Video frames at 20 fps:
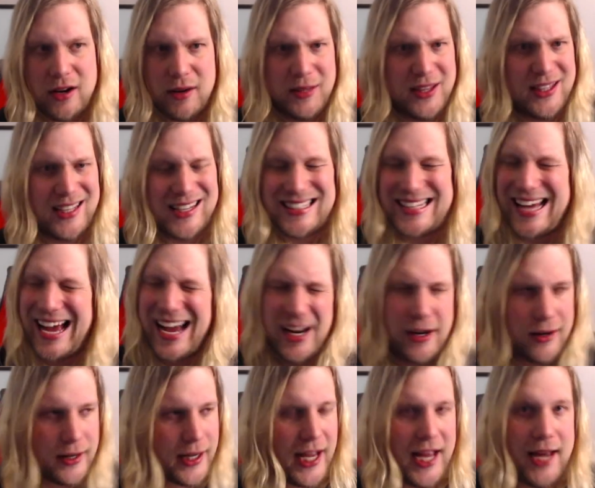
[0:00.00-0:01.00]
I mean, the
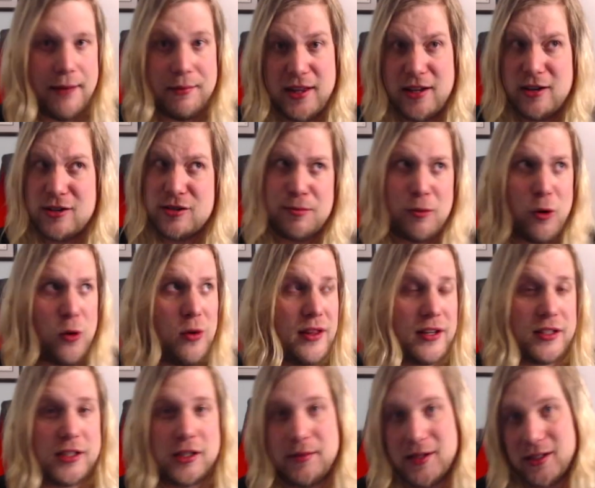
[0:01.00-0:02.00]
entire game, and there's more
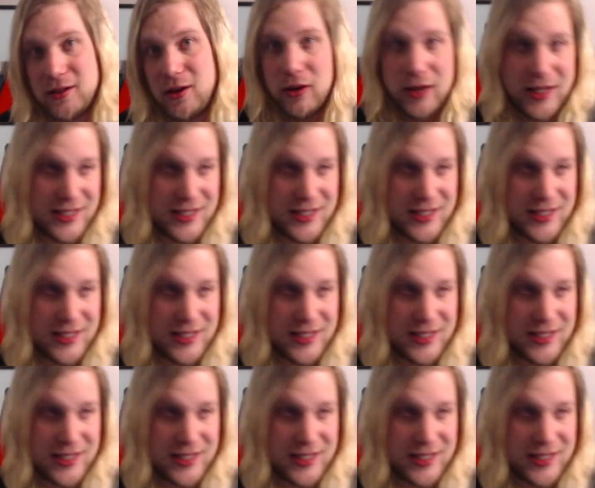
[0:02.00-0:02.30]
that could have been called.